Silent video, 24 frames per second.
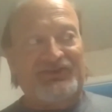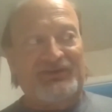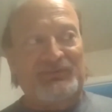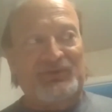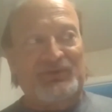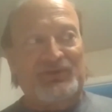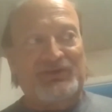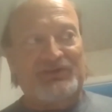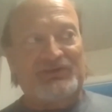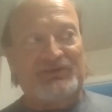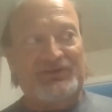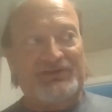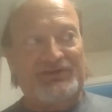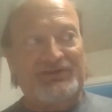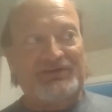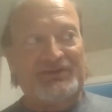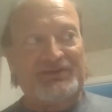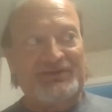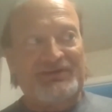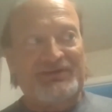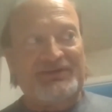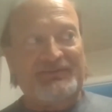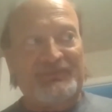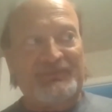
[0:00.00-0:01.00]

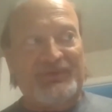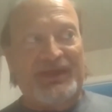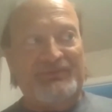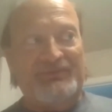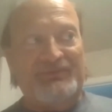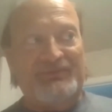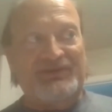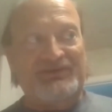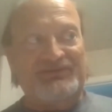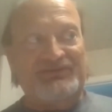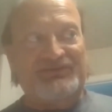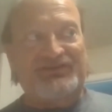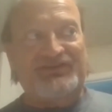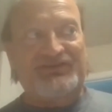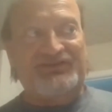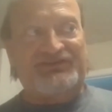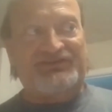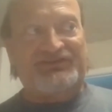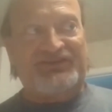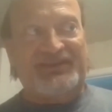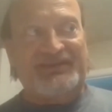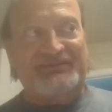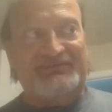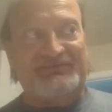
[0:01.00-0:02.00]
similar maybe
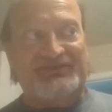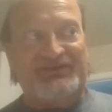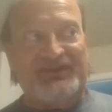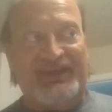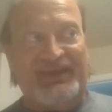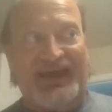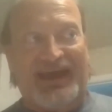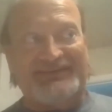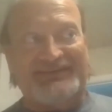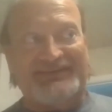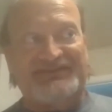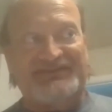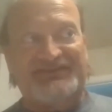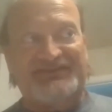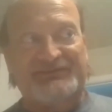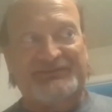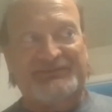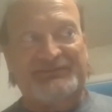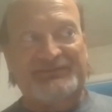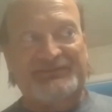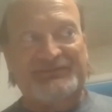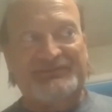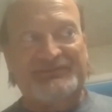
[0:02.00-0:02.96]
is this team to that